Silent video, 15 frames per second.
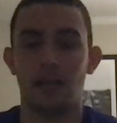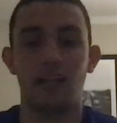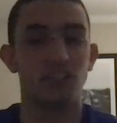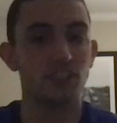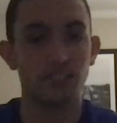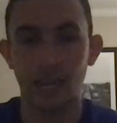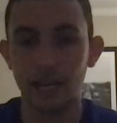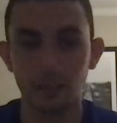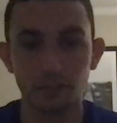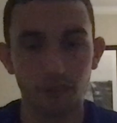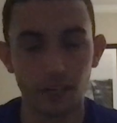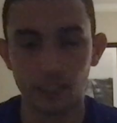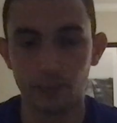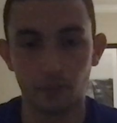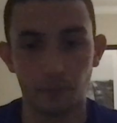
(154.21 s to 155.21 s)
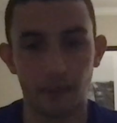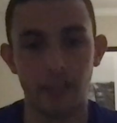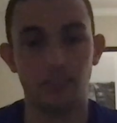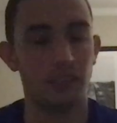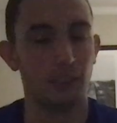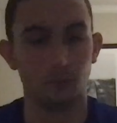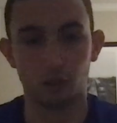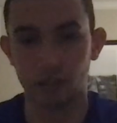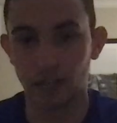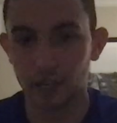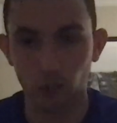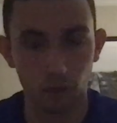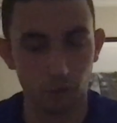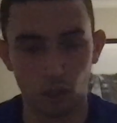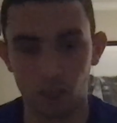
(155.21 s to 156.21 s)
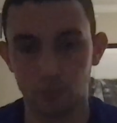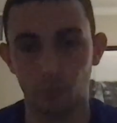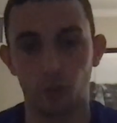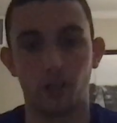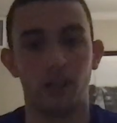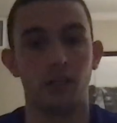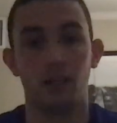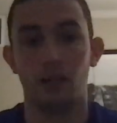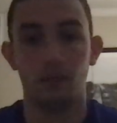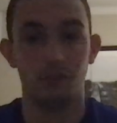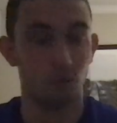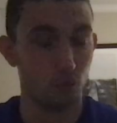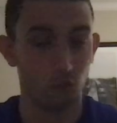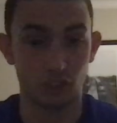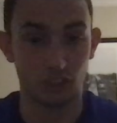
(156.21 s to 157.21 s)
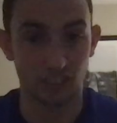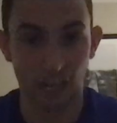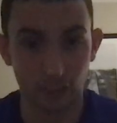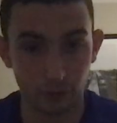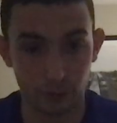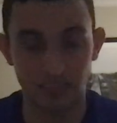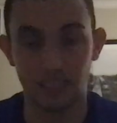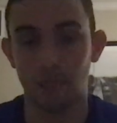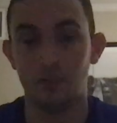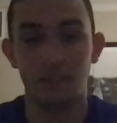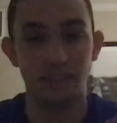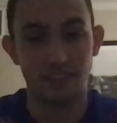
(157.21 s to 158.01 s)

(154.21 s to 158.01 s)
And just take advantage of the bad teams. You're taking on Baltimore, which is not a great team.